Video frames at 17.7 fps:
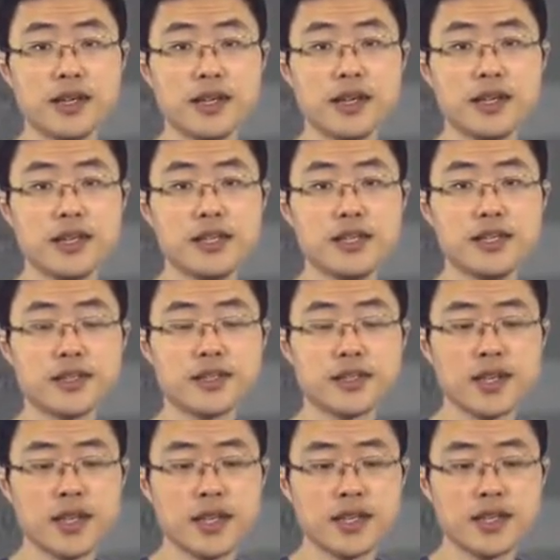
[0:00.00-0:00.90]

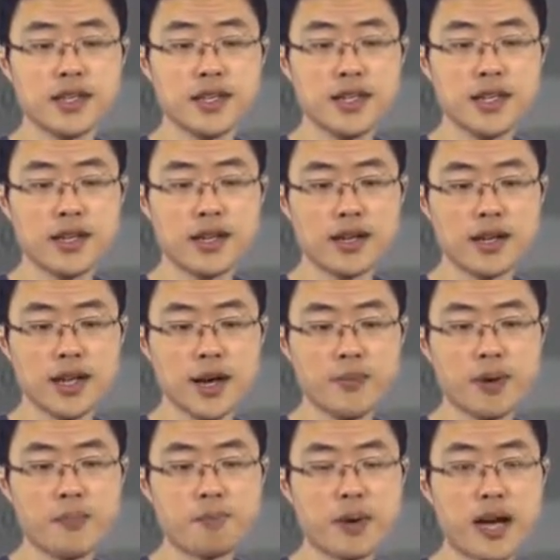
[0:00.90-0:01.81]
is the
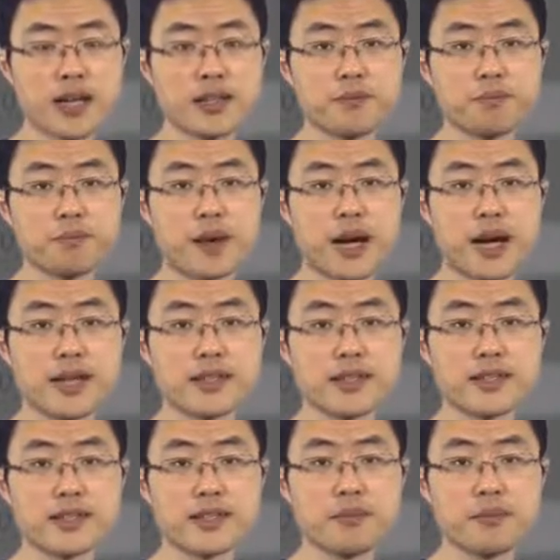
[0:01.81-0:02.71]
upper bounded by
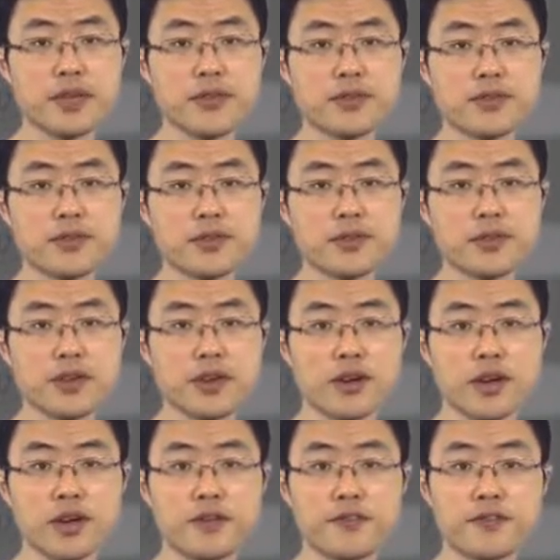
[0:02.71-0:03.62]
the summation
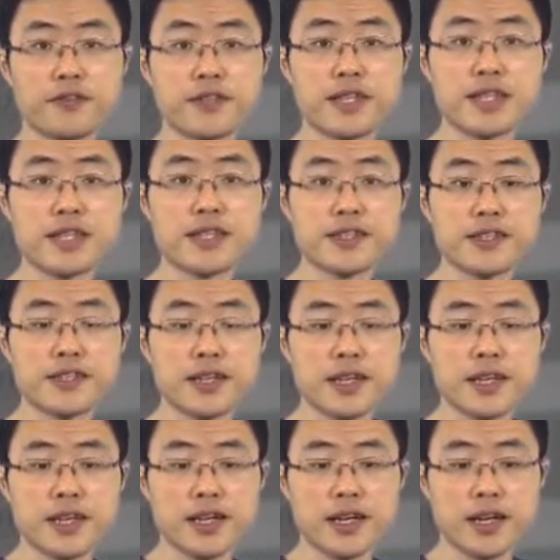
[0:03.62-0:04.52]
of this
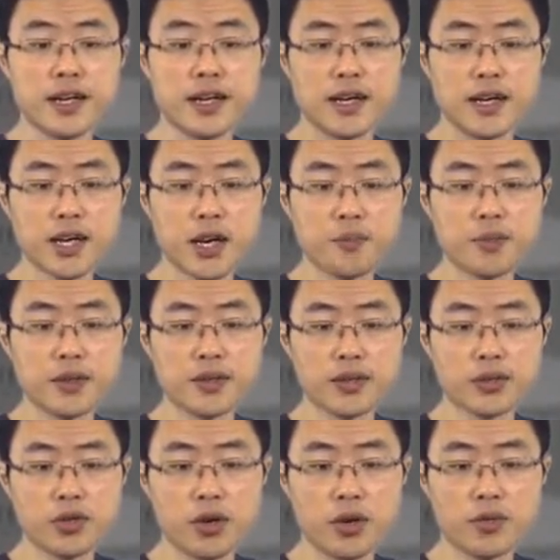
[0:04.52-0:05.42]
uh, uh
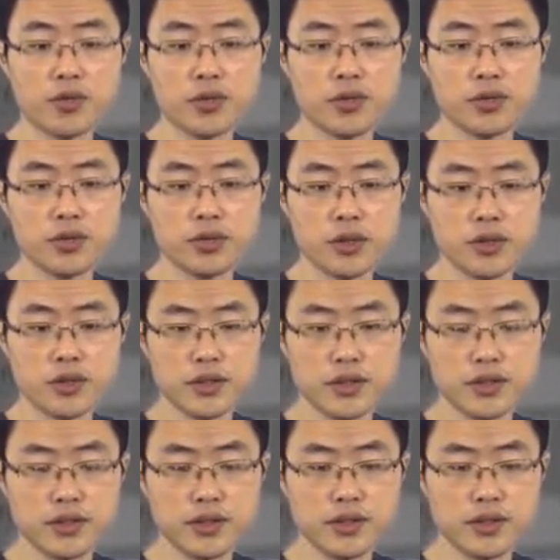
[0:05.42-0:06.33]
combinatorial uh
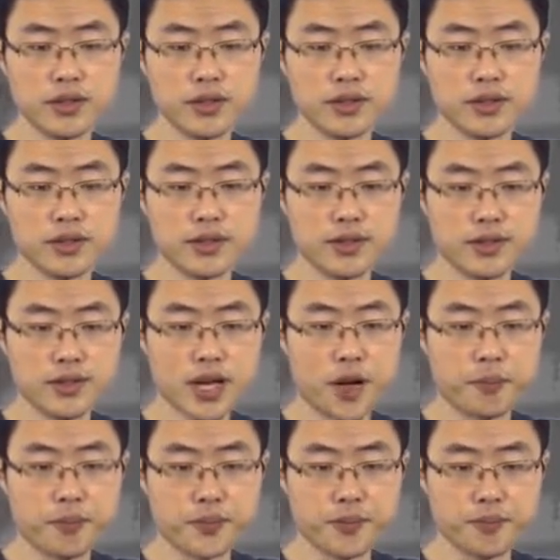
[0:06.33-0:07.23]
uh, uh, uh,
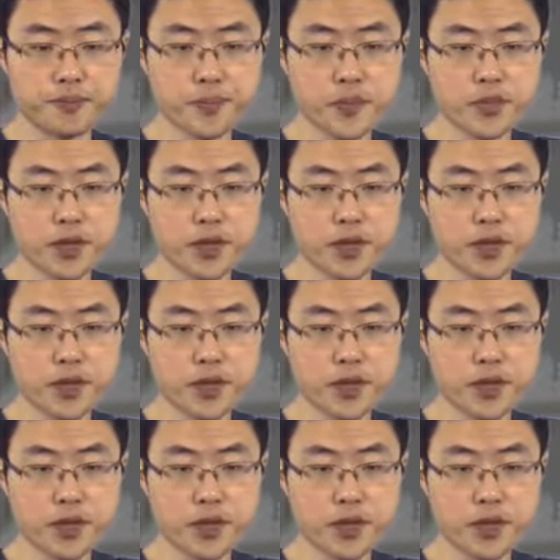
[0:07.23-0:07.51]
sums.